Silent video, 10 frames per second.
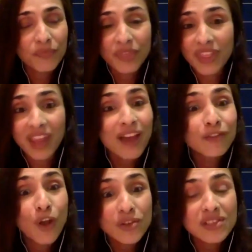they have
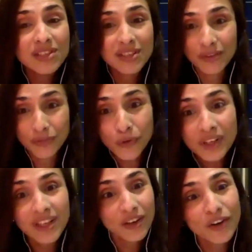lost a full
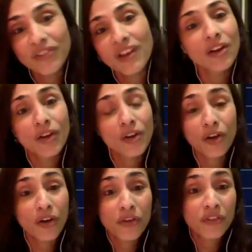year
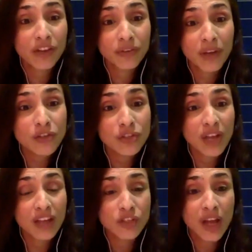of education,
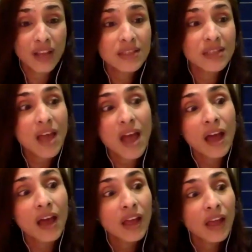and chances
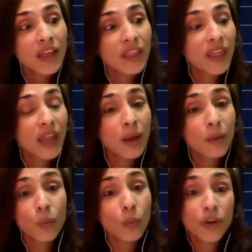are
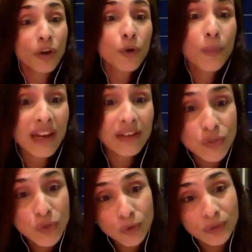they will not go back to
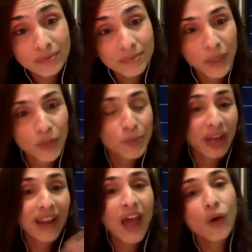school, because
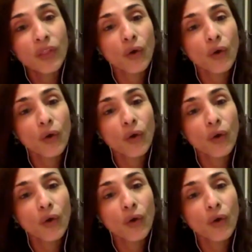by now they're